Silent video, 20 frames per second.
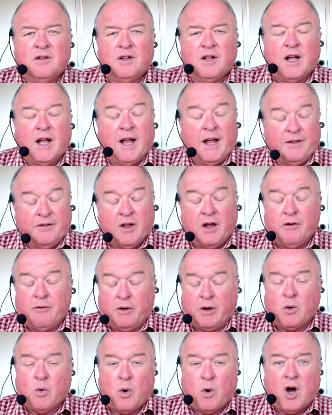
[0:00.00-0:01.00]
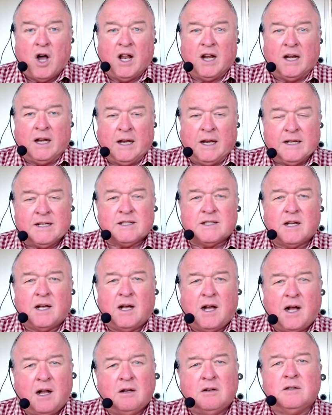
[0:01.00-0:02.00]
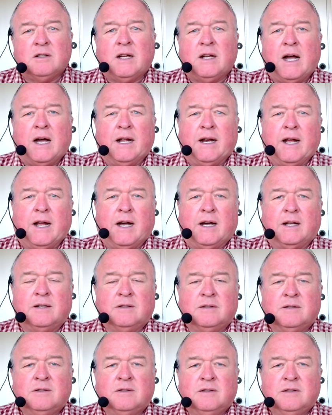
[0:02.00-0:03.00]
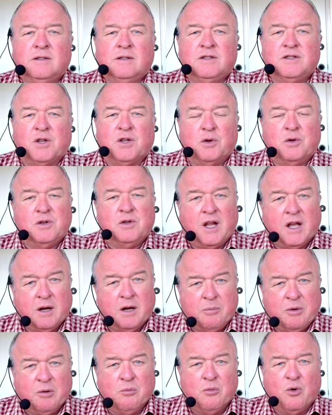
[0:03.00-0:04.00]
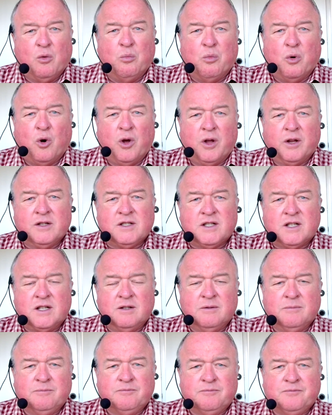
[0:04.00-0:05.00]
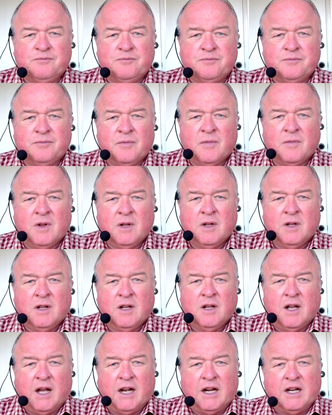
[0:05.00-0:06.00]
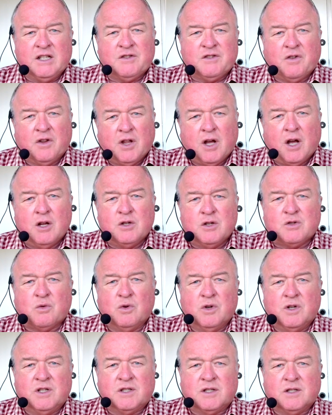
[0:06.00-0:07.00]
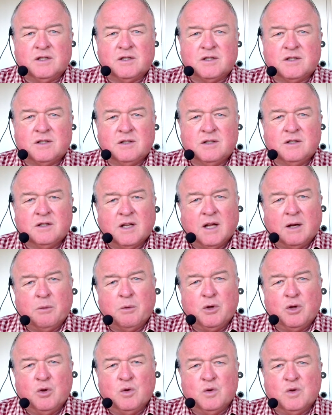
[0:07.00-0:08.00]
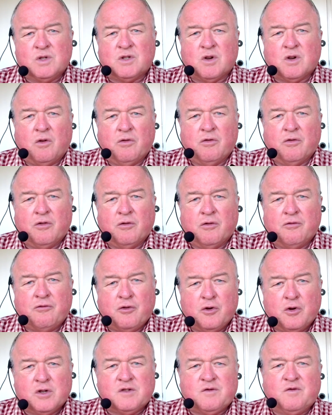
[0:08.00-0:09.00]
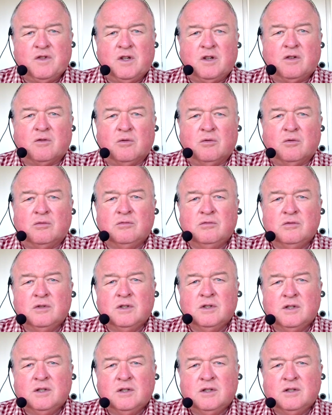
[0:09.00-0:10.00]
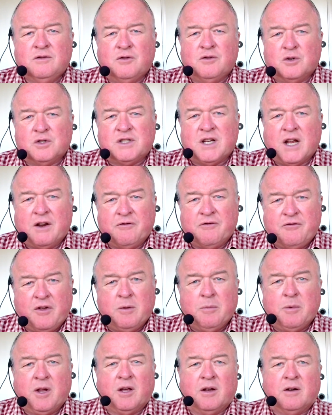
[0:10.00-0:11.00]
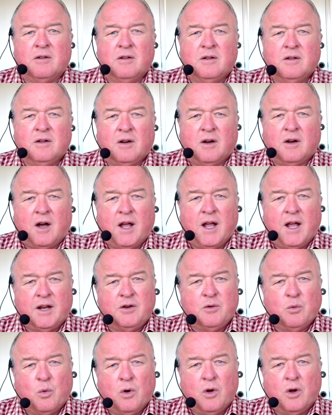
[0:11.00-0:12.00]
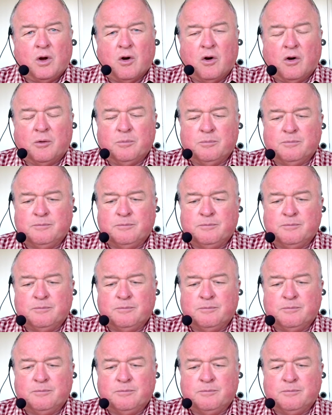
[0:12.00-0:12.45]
And they require less hull cutout, so you get a bit more buoyancy and it's for those reasons they were used on the first vehicle, first amphibian I had to work on.